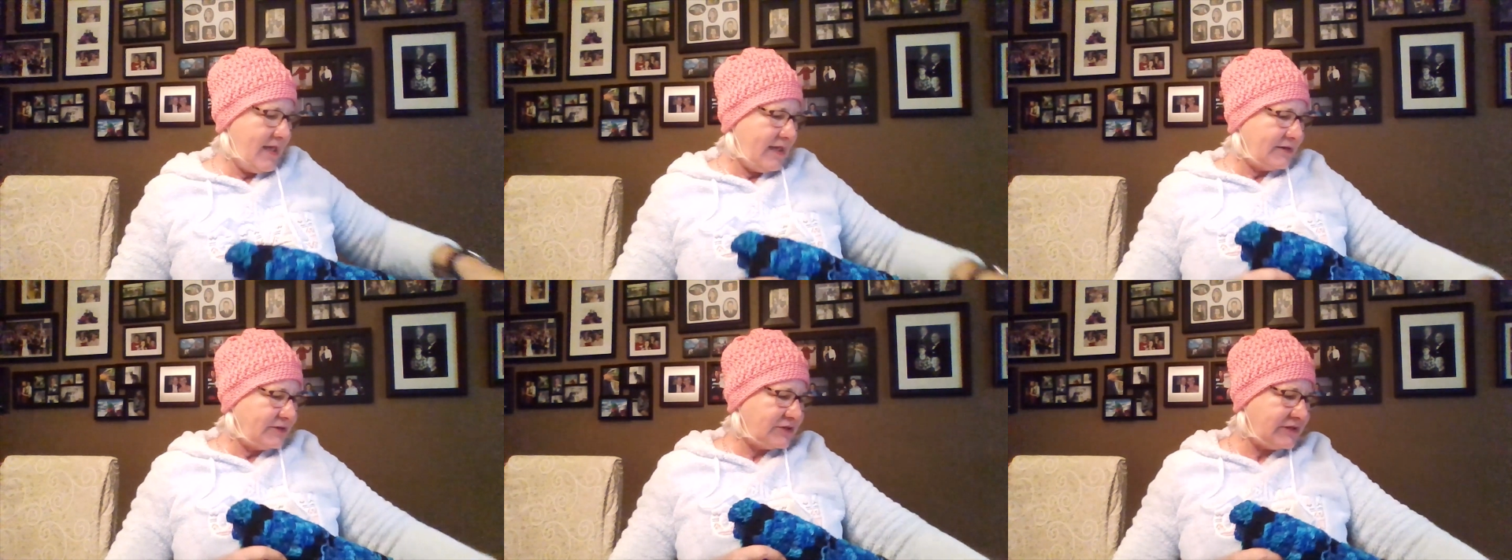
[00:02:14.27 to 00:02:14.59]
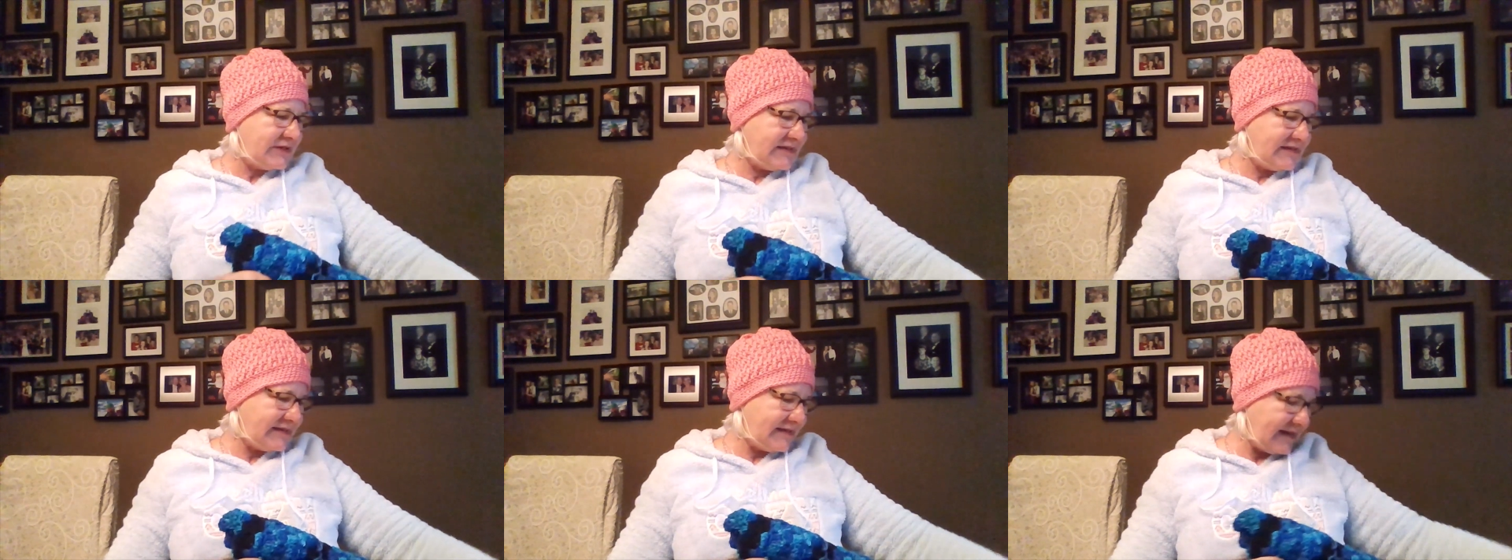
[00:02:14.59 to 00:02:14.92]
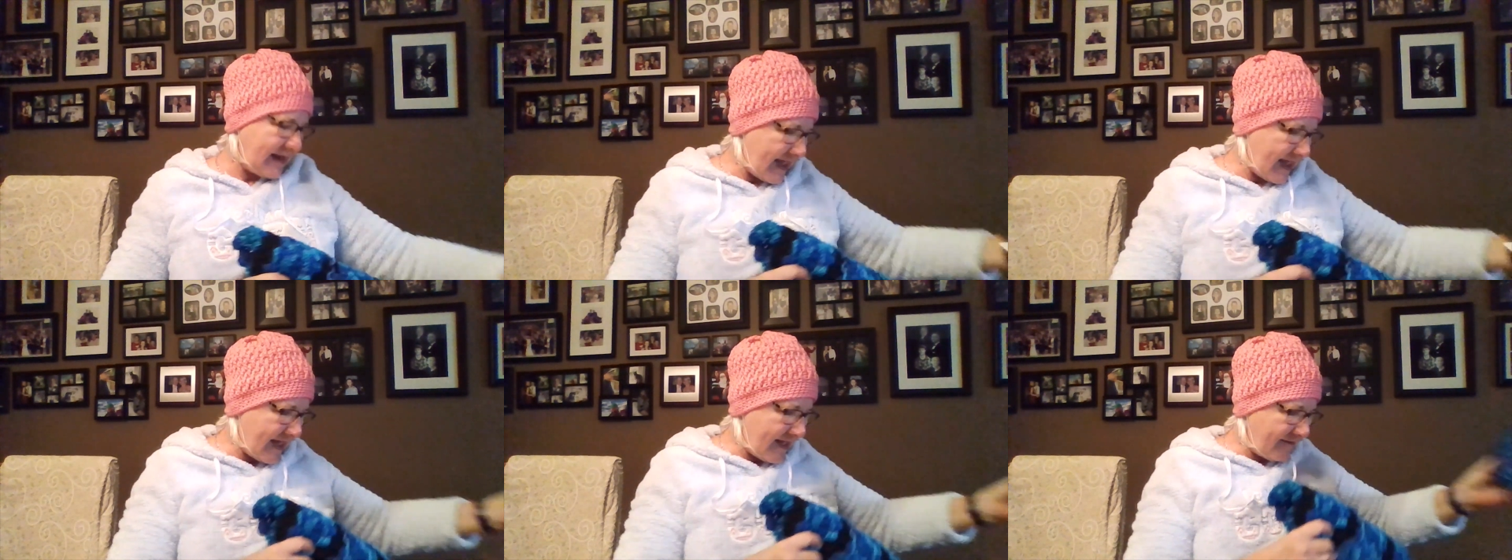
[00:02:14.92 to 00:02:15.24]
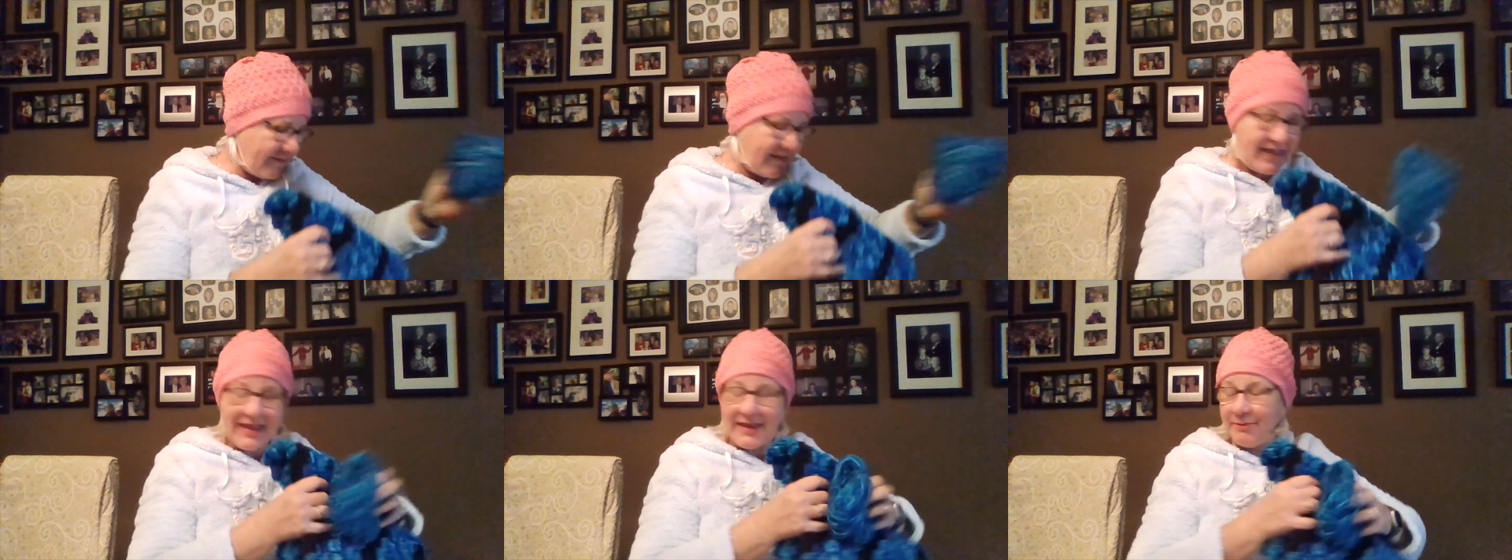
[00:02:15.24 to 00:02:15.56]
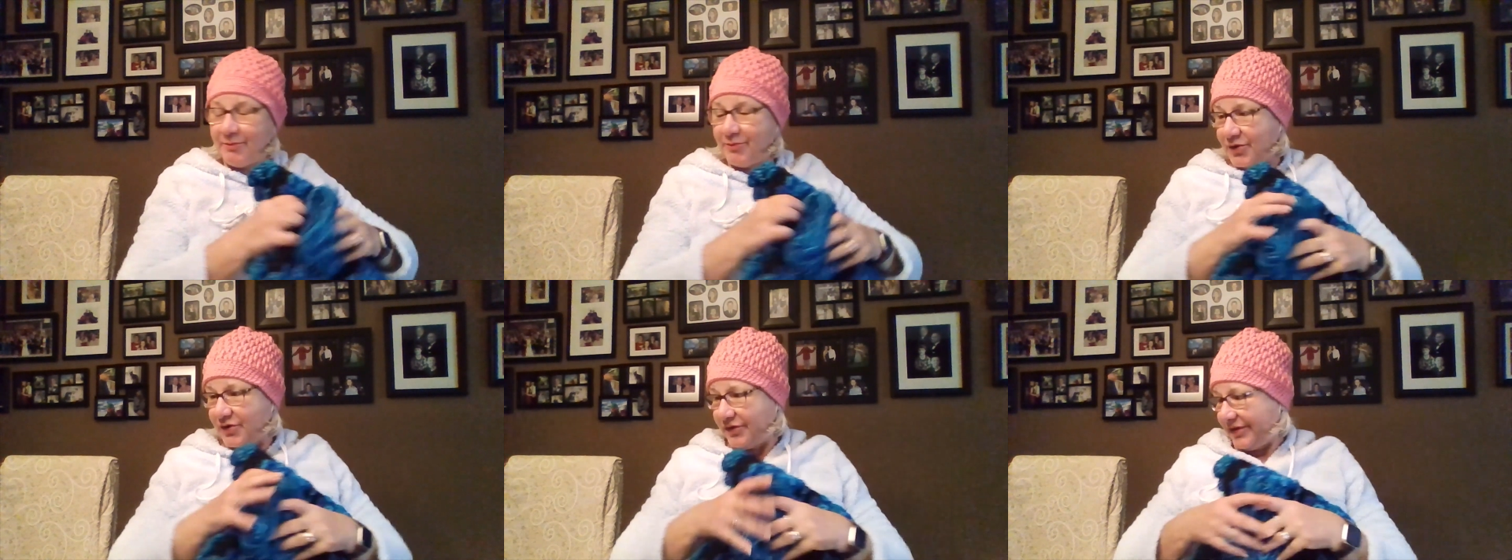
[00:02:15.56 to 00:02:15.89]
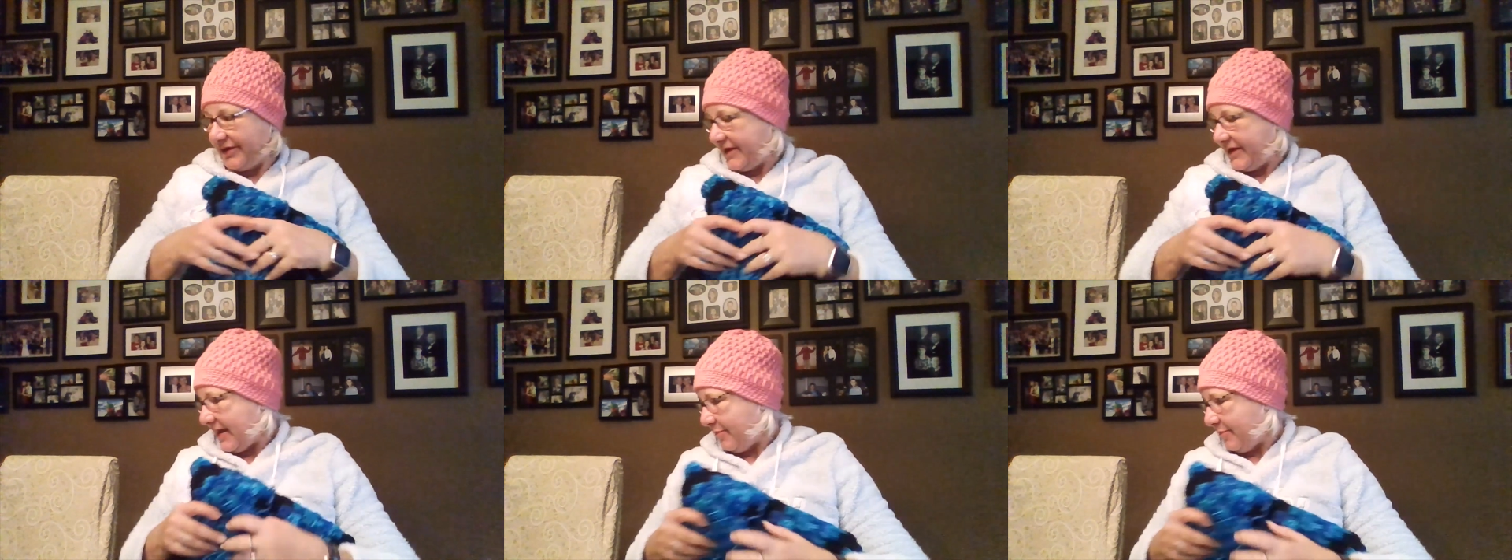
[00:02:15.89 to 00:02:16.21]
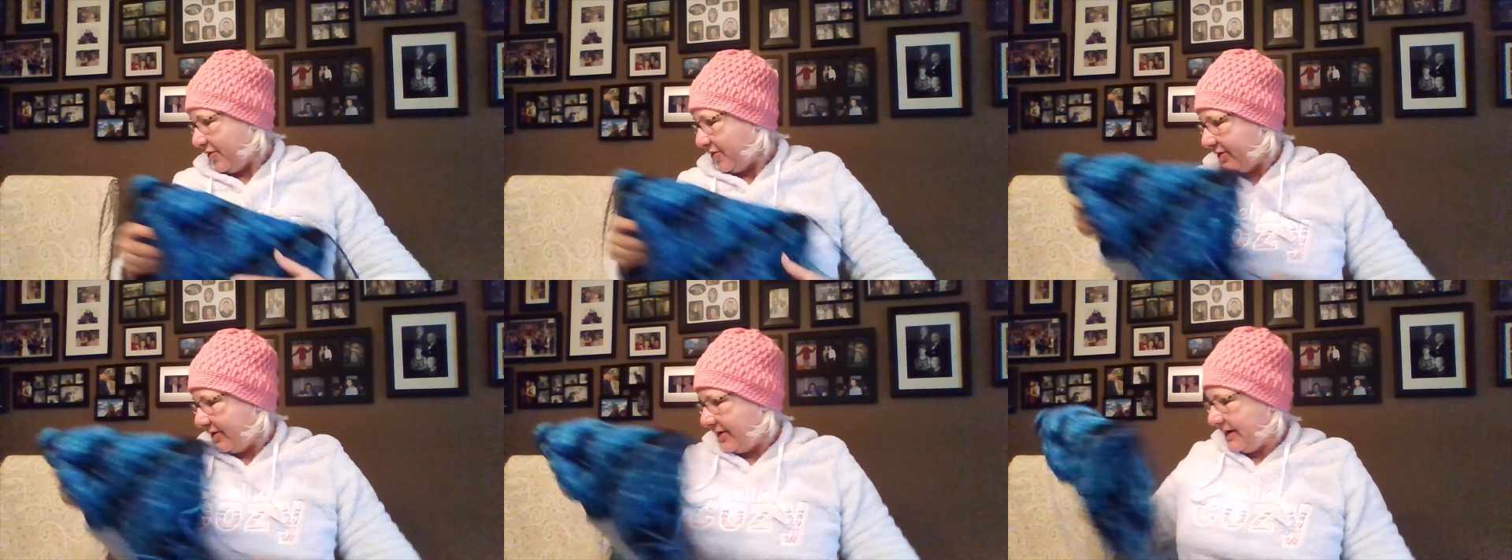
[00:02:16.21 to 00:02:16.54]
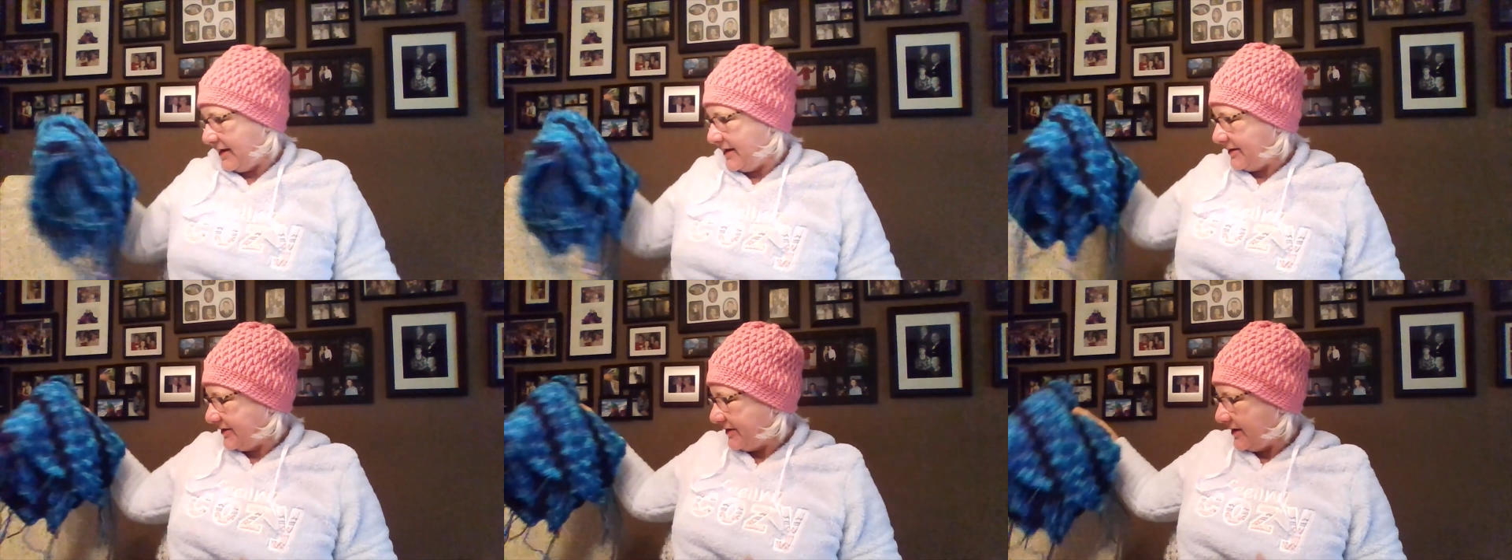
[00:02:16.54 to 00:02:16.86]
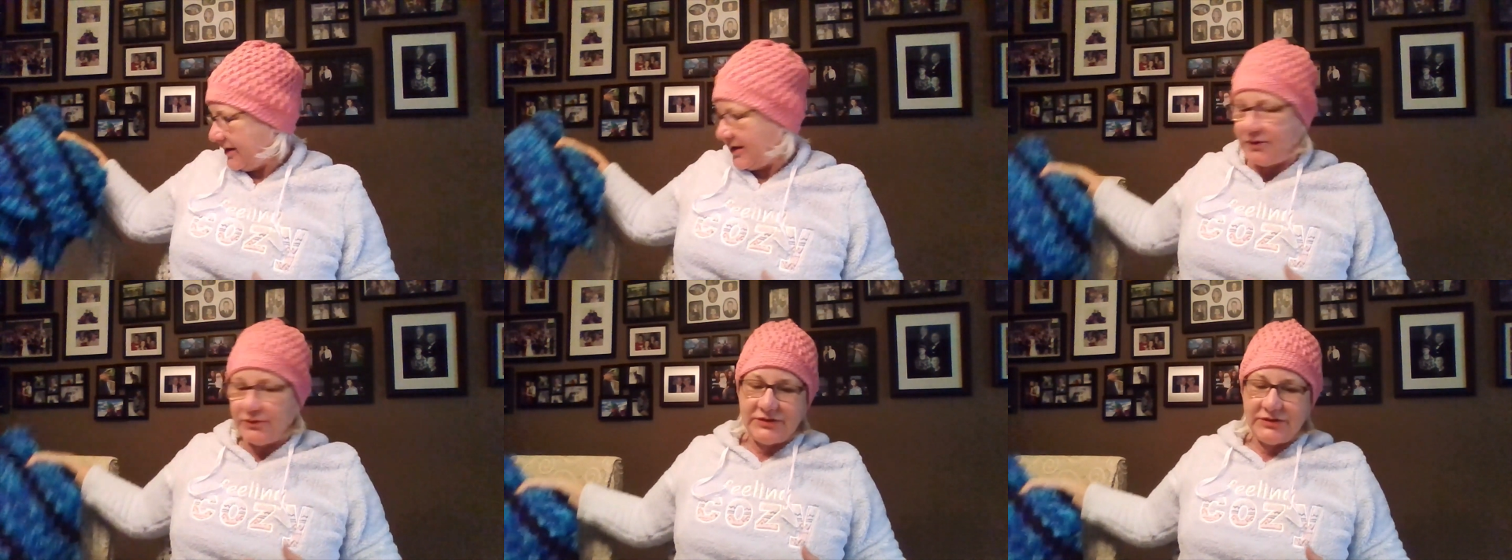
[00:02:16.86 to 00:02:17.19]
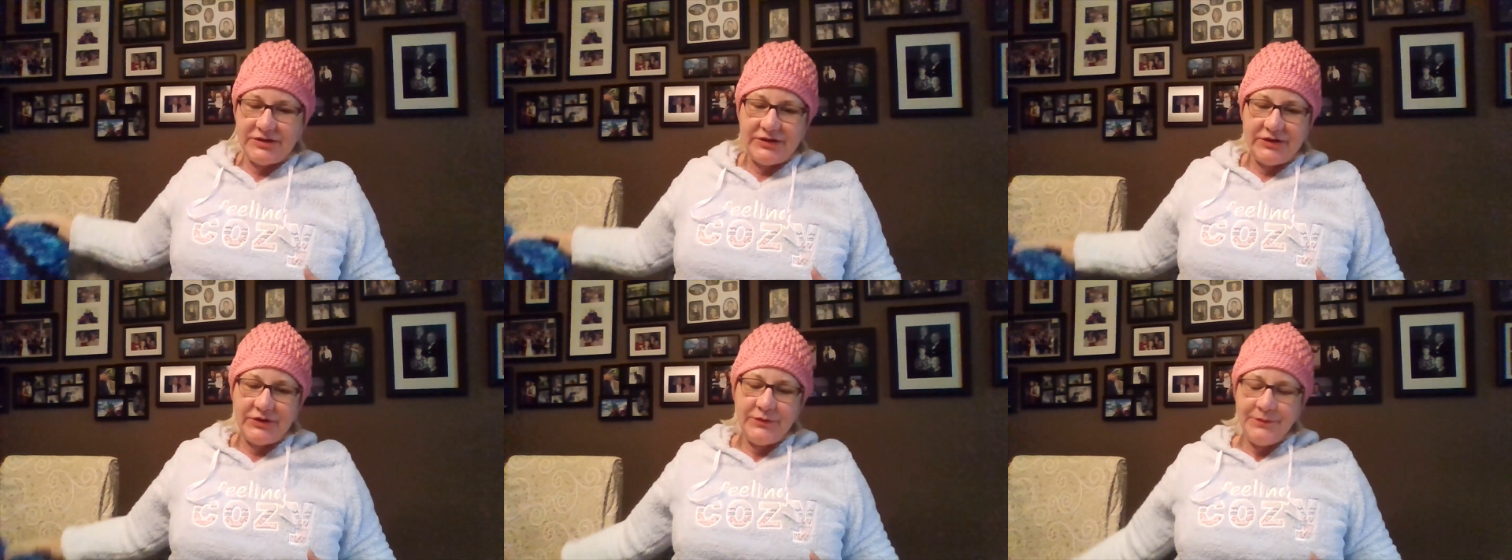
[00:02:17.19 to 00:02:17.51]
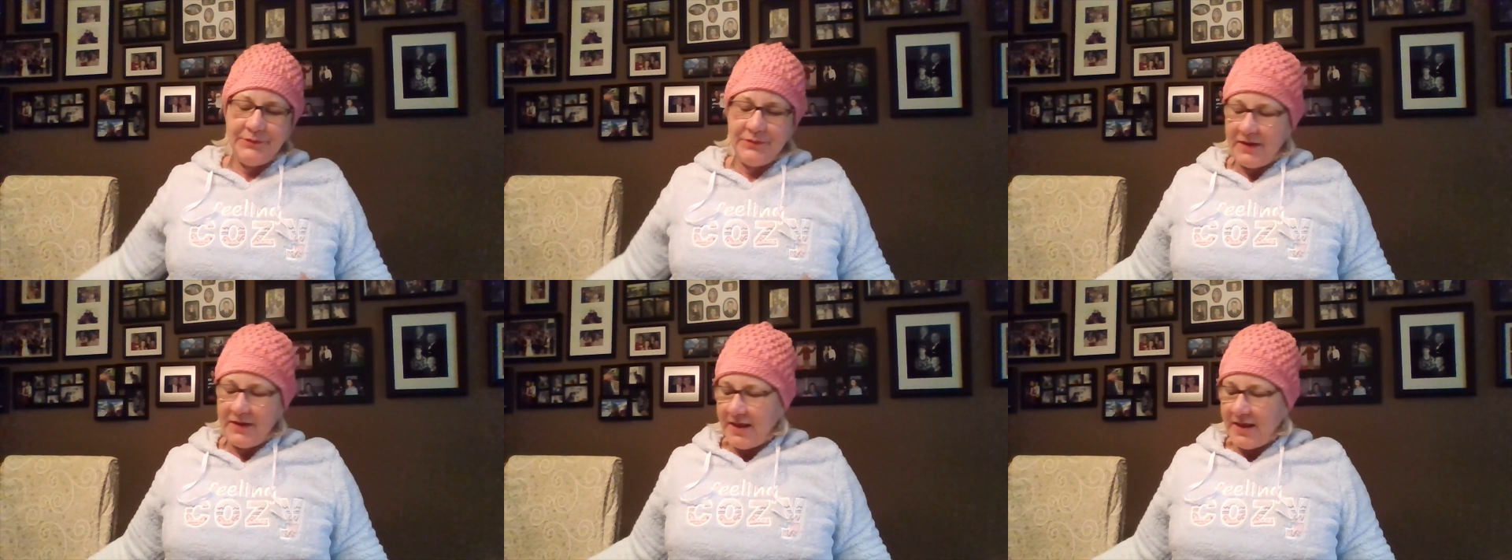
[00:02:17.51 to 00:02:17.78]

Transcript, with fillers: She did have a birthday party to go to,